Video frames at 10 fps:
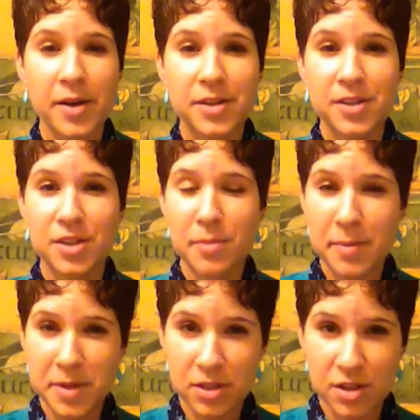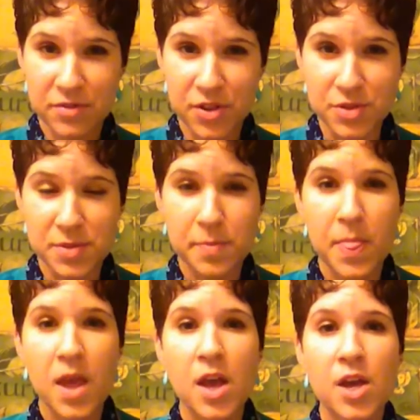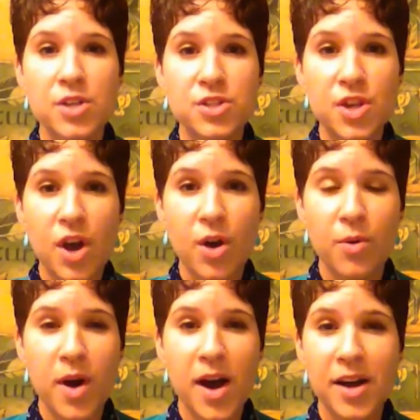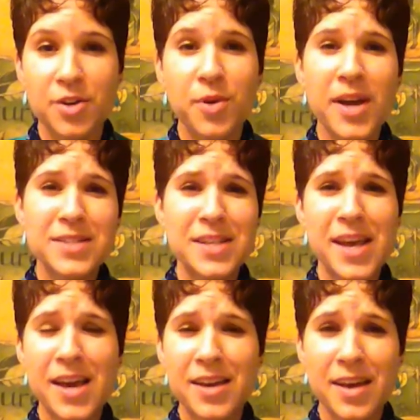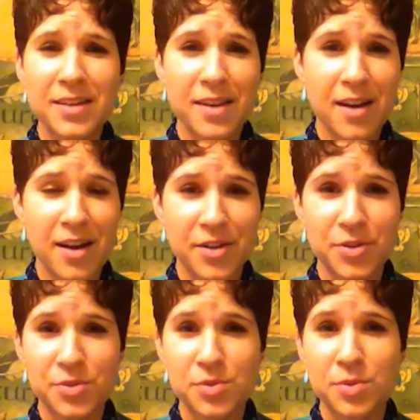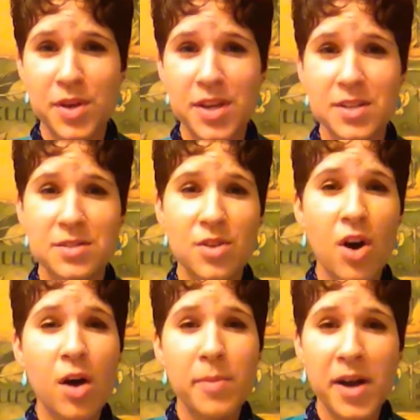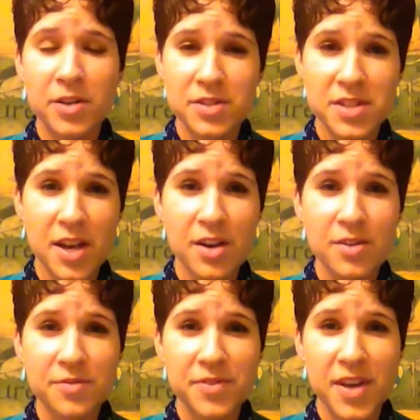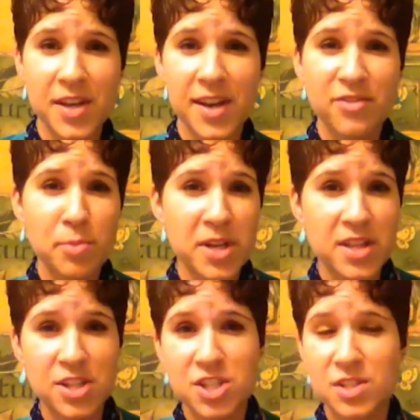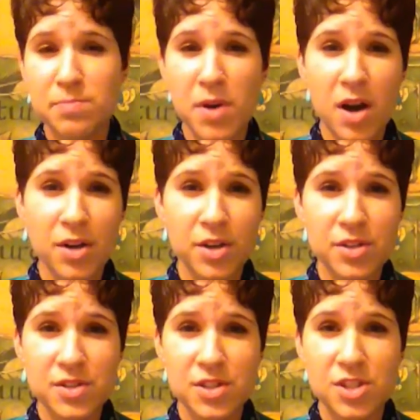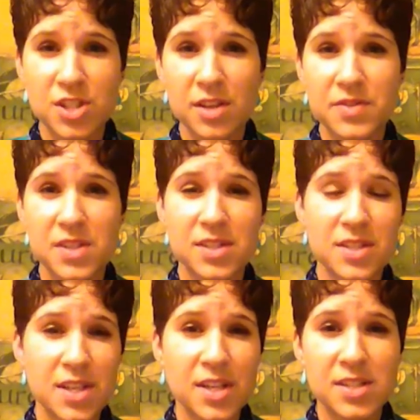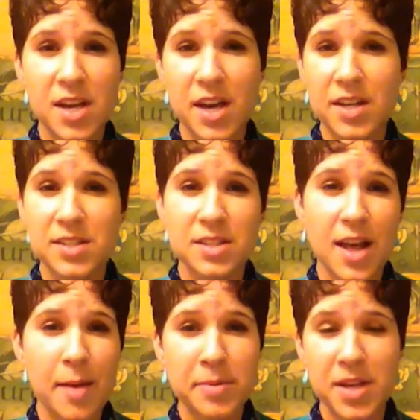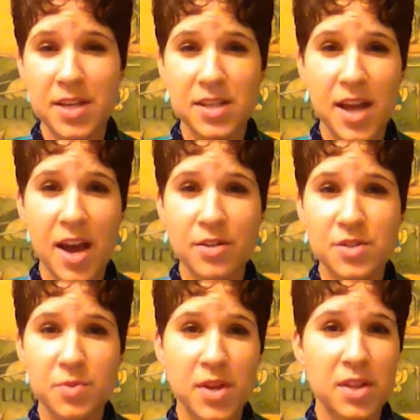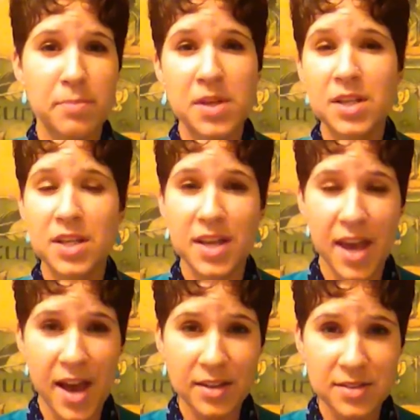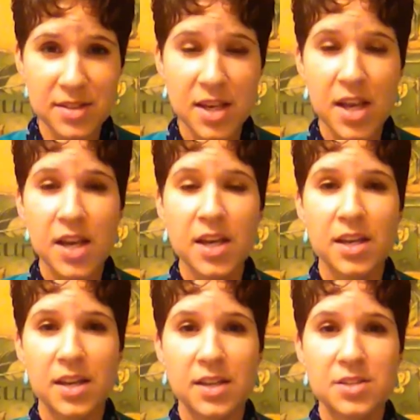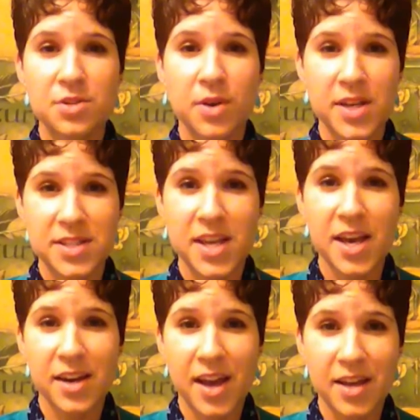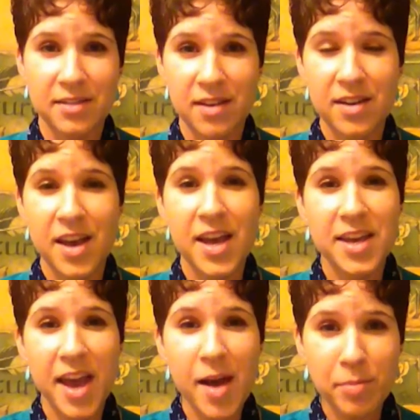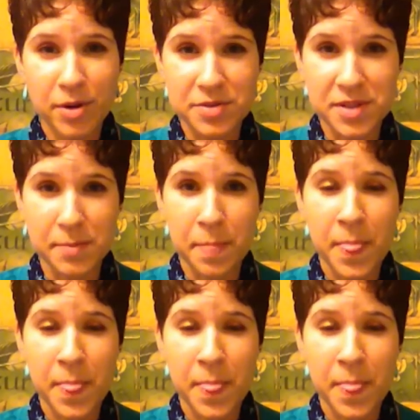you might be a little confused. So, crazy Aunt Edna, who is all by herself and everybody thinks she's bonkers and she lives in this teeny tiny dilapidated house with a billion cats, is crazy Aunt Edna a cat person?